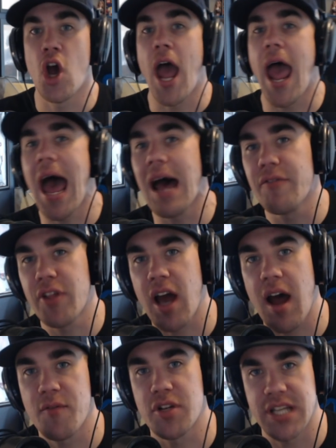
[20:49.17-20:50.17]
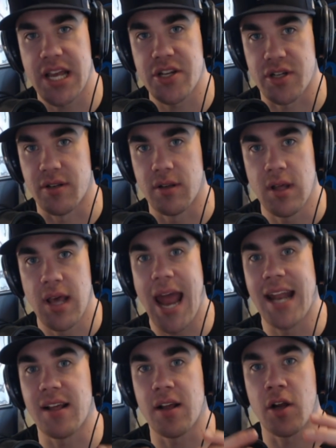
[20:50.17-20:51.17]
Have the conversation and
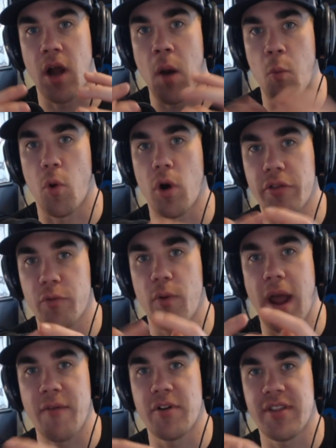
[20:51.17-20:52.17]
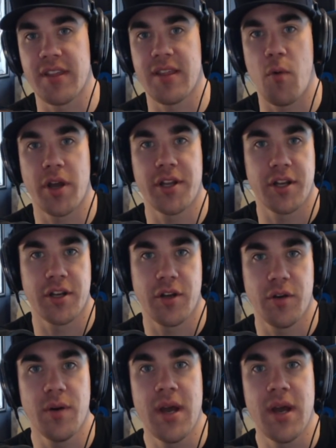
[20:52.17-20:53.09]
and work through everything they want you to do